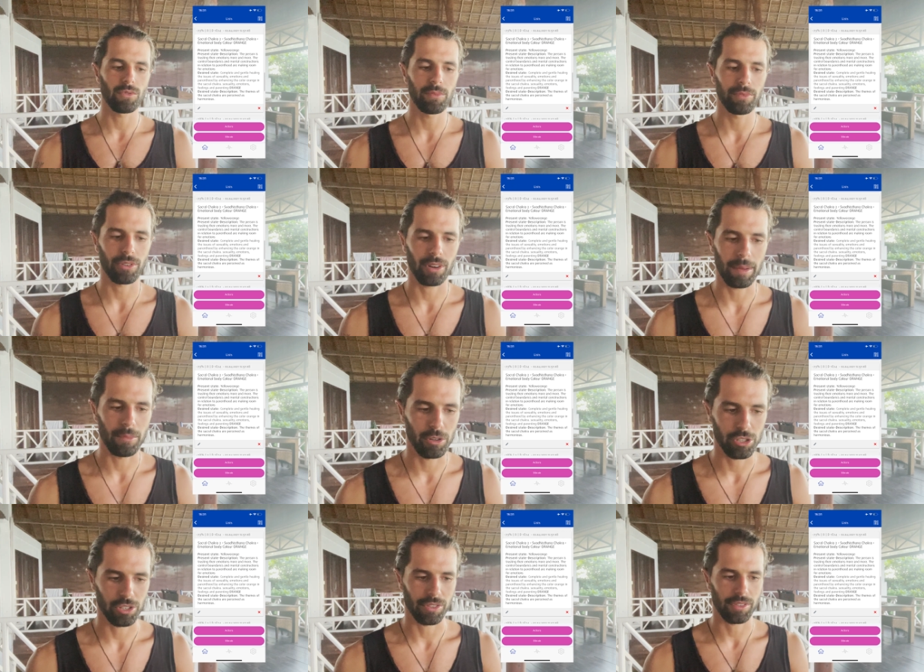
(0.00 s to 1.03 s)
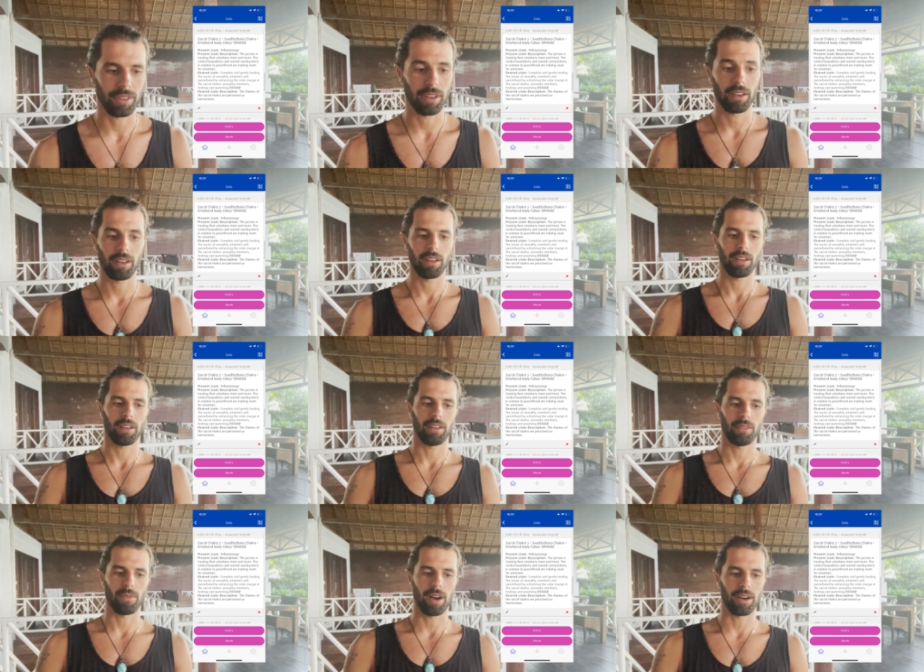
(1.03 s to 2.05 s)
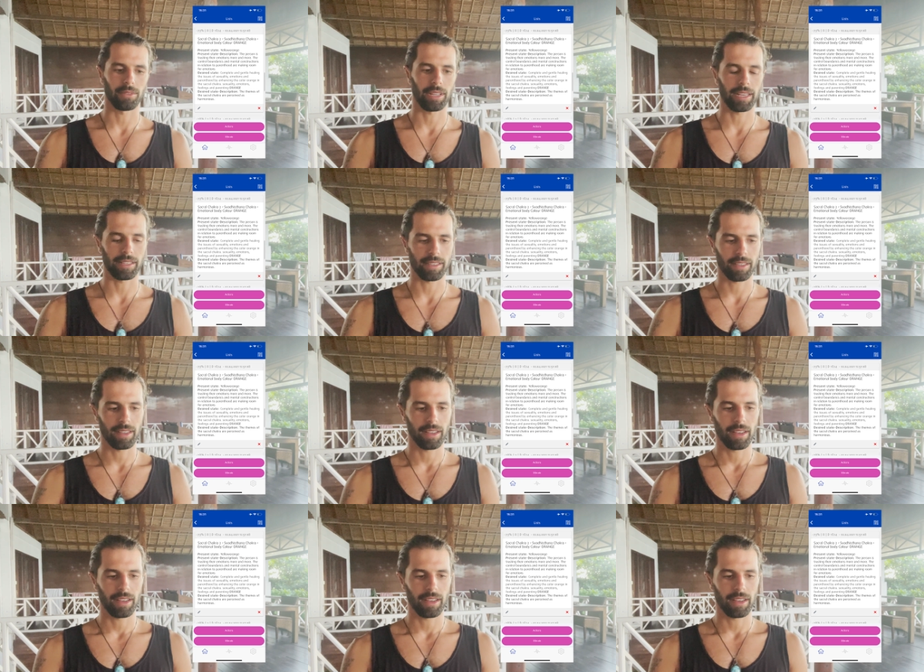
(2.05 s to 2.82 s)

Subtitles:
room for emotions. Wow, nice.